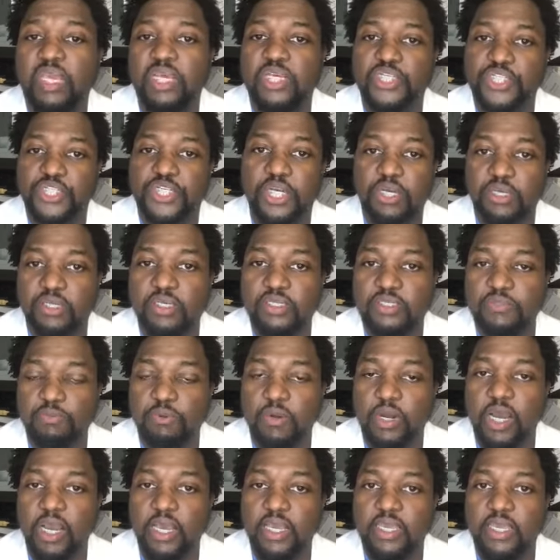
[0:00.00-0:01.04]
share this
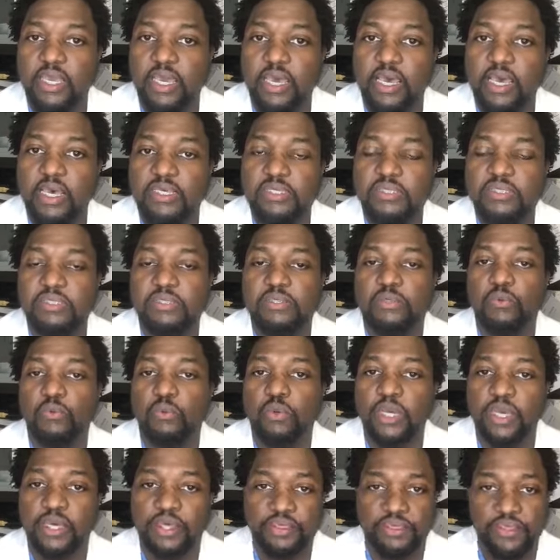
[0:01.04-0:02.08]
broadcast
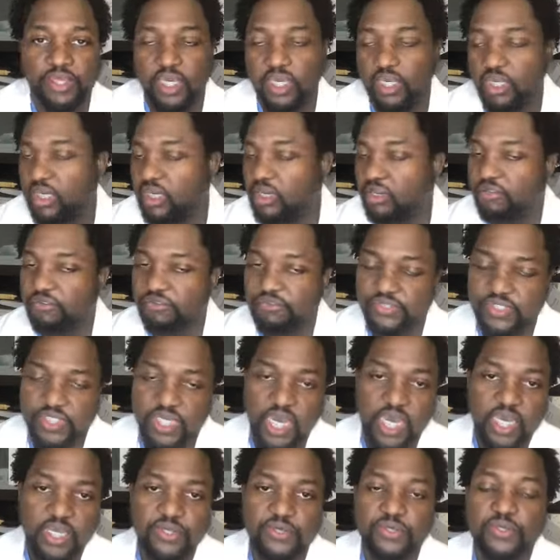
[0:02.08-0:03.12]
with any other
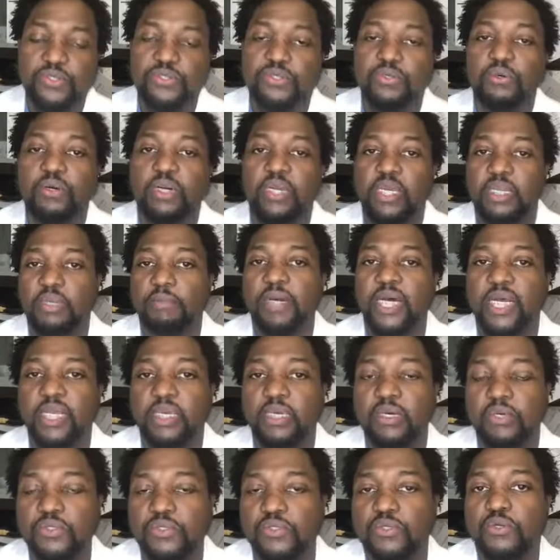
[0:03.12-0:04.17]
physiatrists or
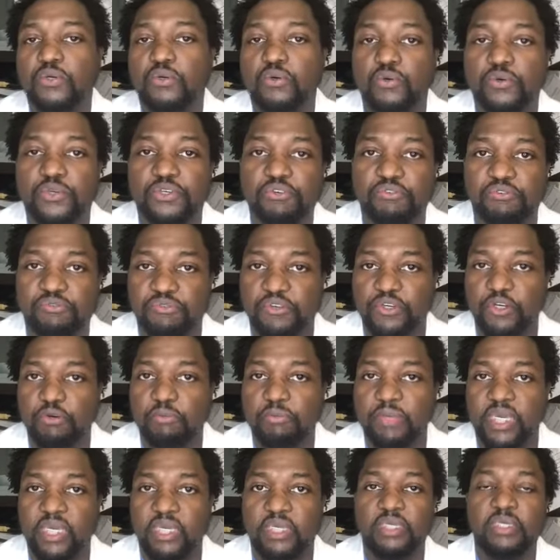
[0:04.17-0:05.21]
anybody else who you feel
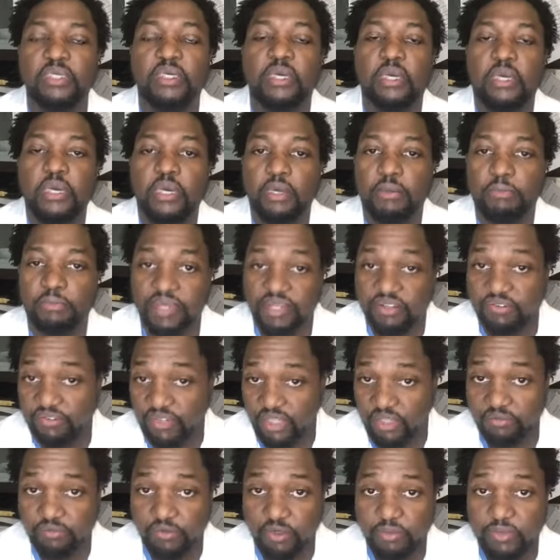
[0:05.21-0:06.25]
may
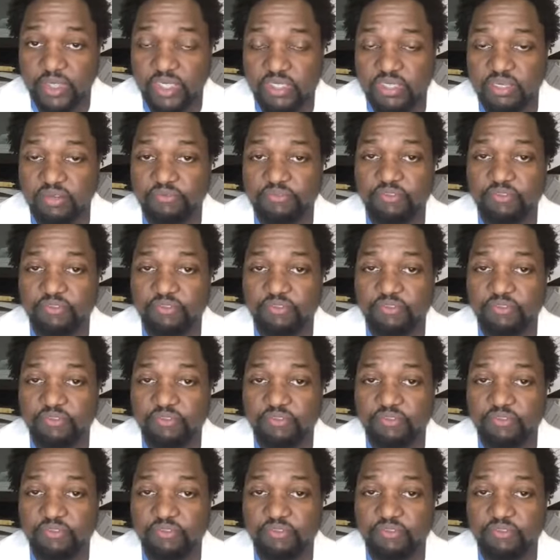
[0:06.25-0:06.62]
benefit from this